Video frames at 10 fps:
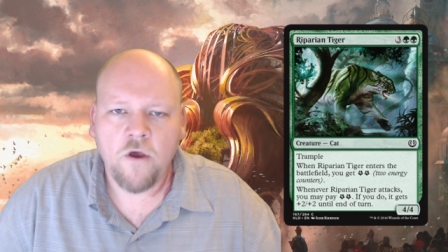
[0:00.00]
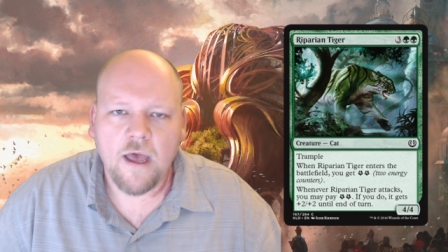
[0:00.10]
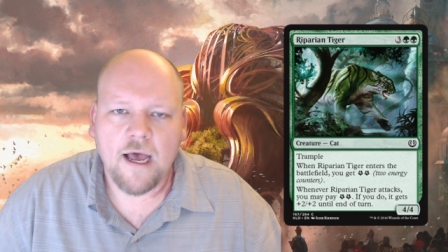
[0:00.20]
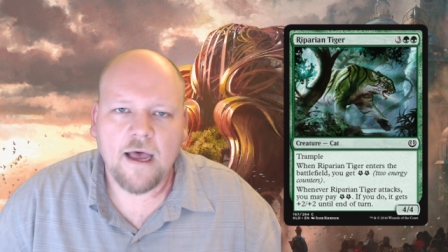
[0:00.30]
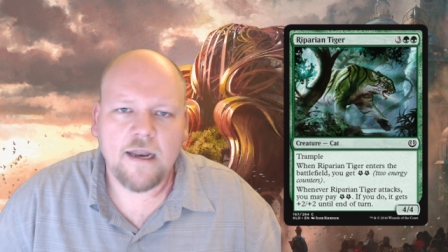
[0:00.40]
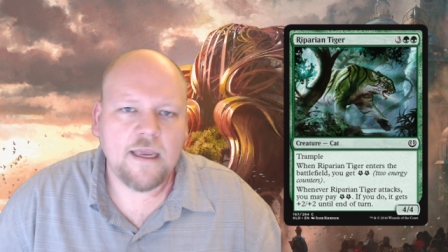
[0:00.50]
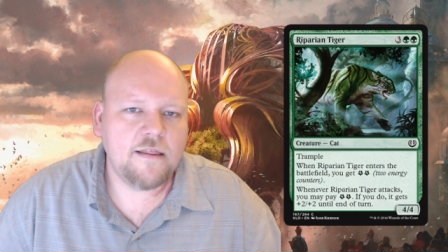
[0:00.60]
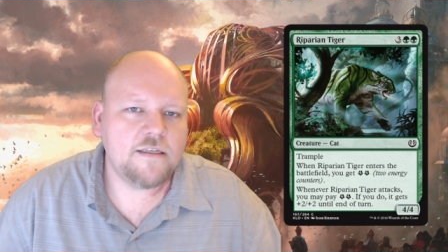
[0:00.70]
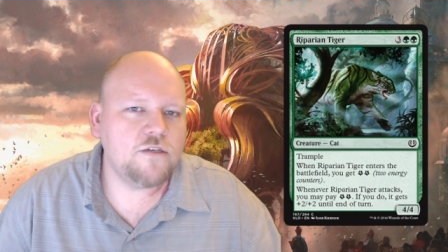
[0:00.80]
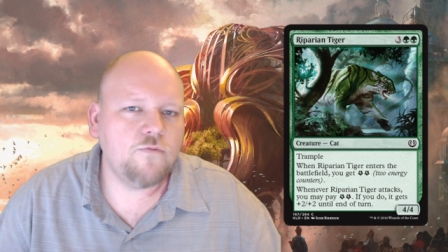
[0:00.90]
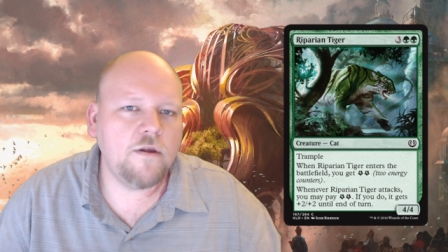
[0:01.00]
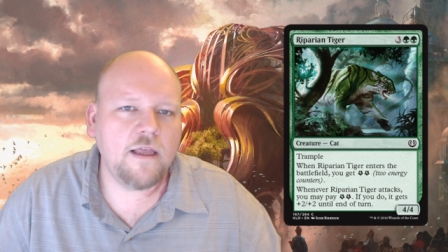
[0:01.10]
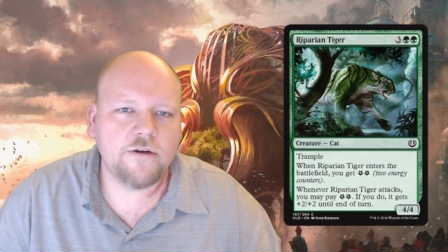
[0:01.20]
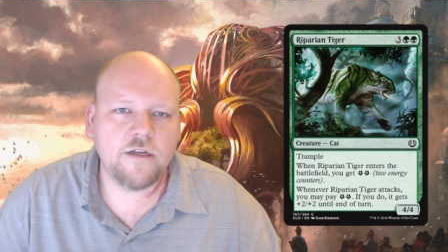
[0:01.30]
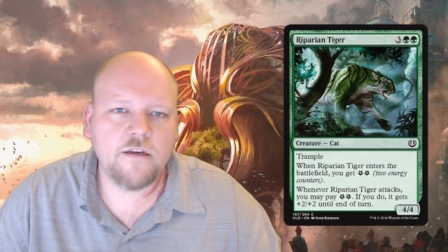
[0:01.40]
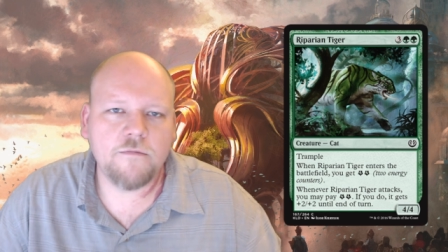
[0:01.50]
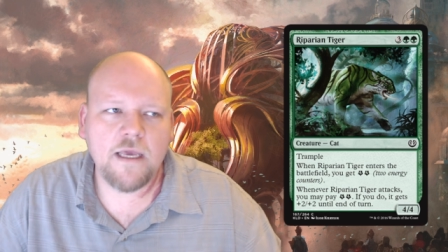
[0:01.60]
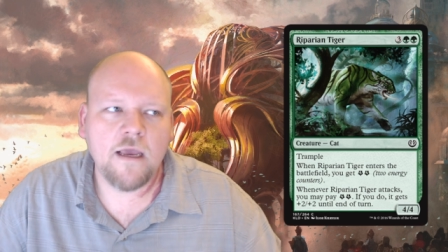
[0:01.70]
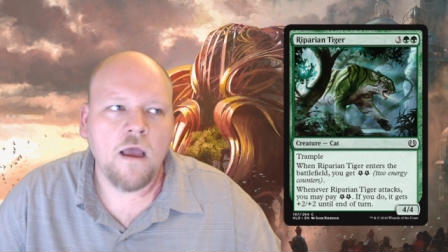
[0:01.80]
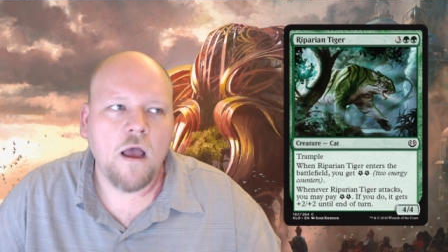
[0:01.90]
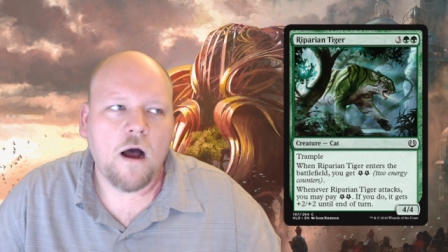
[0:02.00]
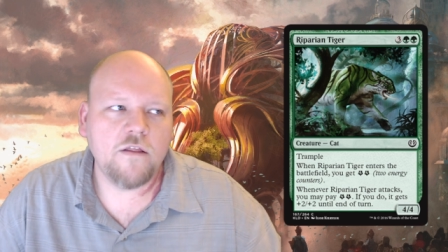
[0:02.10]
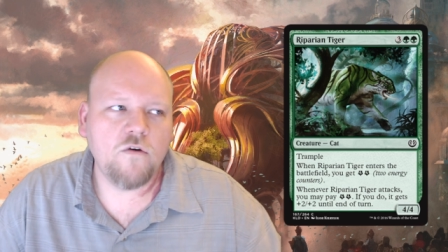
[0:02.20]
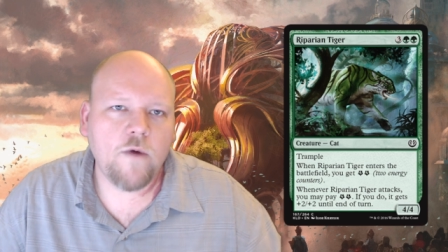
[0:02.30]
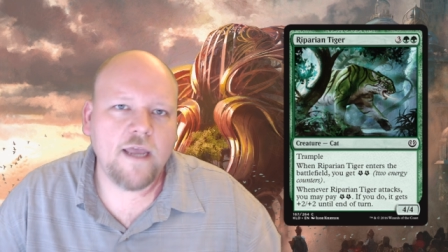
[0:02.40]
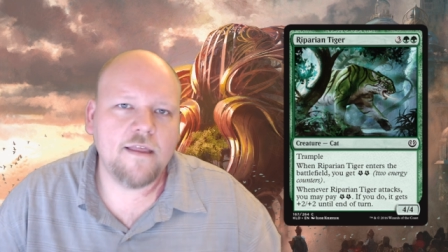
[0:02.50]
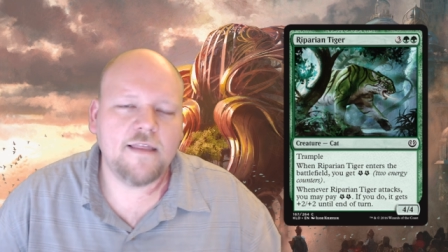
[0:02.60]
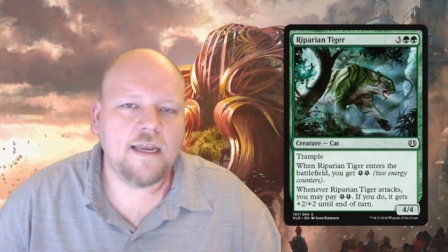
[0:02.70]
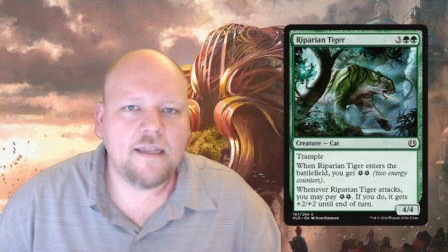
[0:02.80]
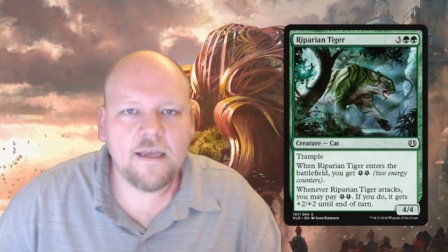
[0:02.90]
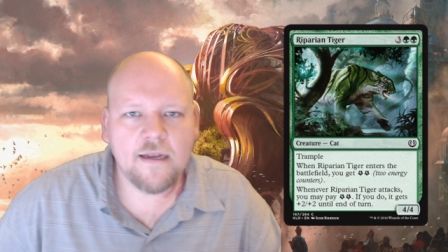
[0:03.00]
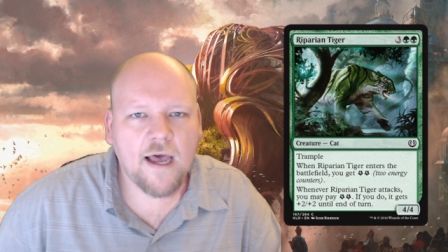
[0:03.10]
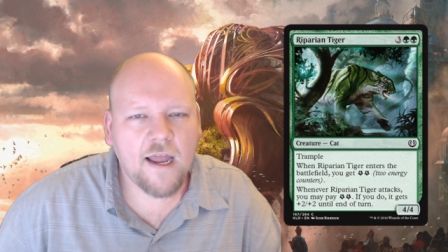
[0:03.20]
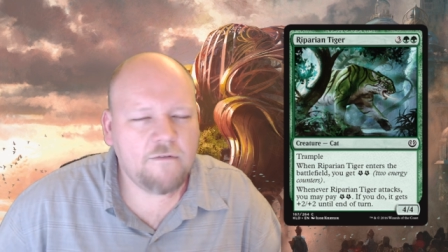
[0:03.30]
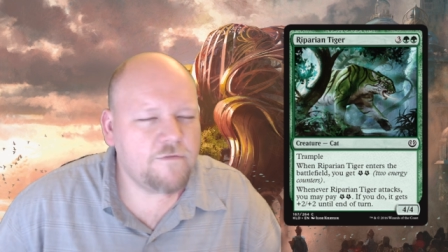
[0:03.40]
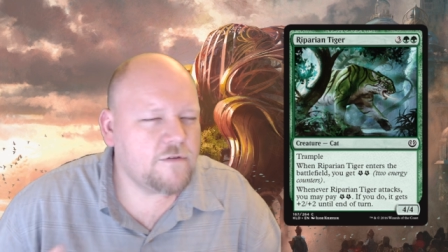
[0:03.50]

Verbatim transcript: Uh, and again, this is really interesting to me on the way that they did kind of